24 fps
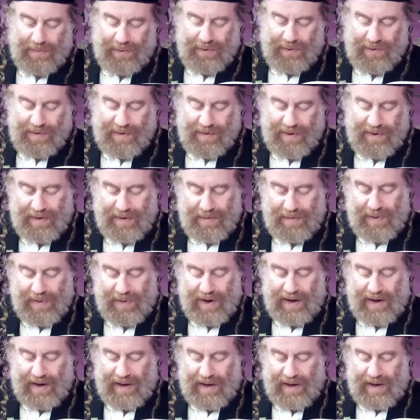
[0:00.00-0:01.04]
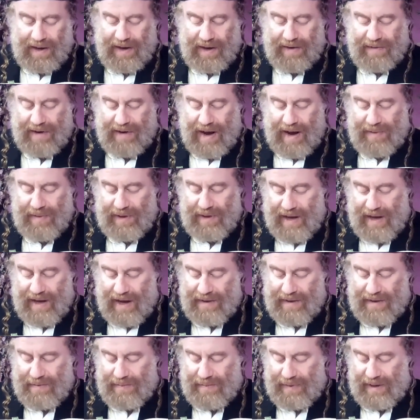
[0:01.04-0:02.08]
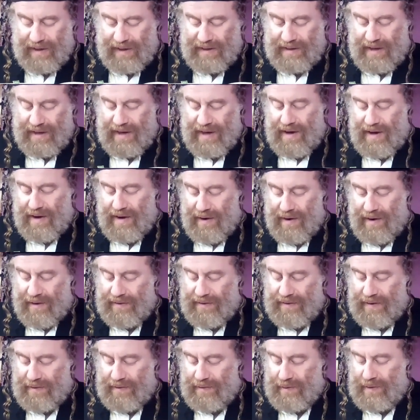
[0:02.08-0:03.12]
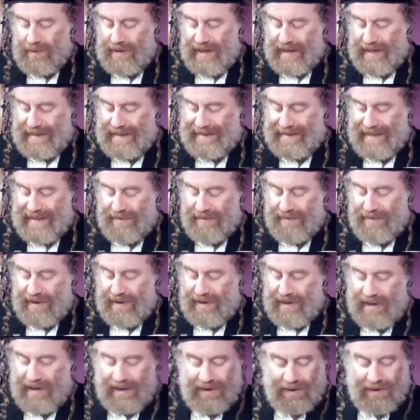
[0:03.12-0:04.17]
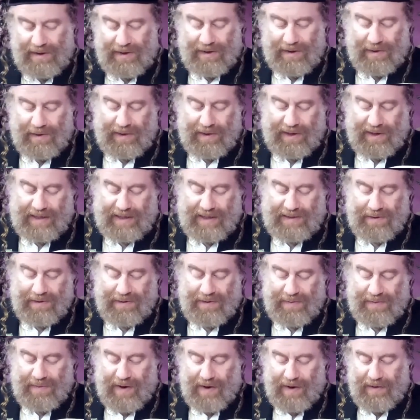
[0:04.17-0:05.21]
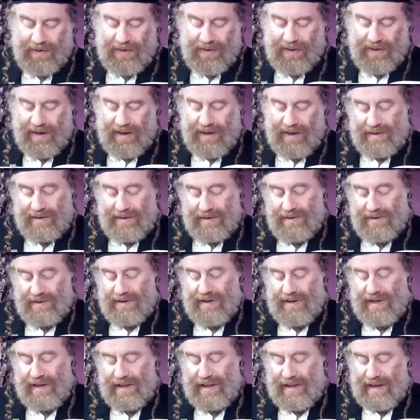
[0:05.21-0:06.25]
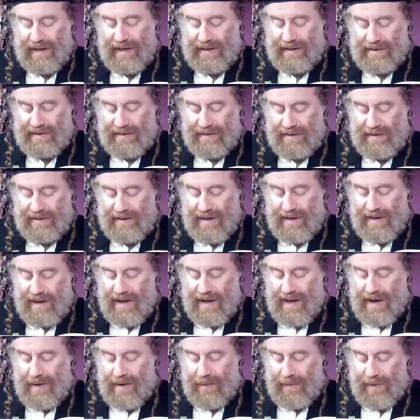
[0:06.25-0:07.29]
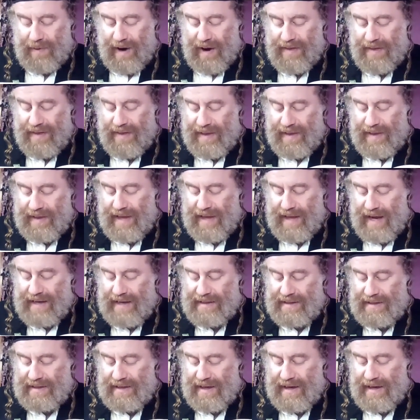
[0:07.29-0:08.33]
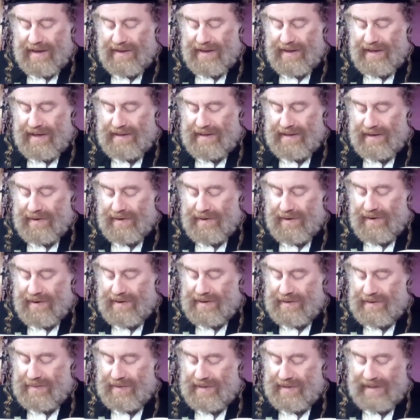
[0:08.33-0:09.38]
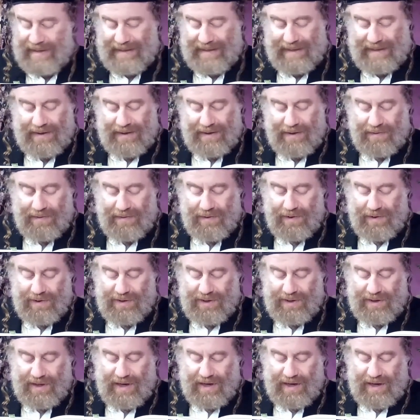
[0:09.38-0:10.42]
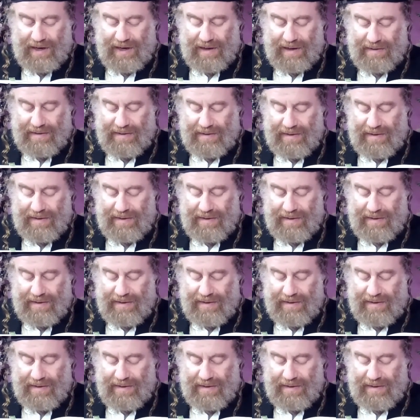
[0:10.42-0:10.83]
reproof by grabbing other piece of the food and stuffing it into his own mouth? Certainly not. Why then does the, this occur with the sin of Lashon Hara,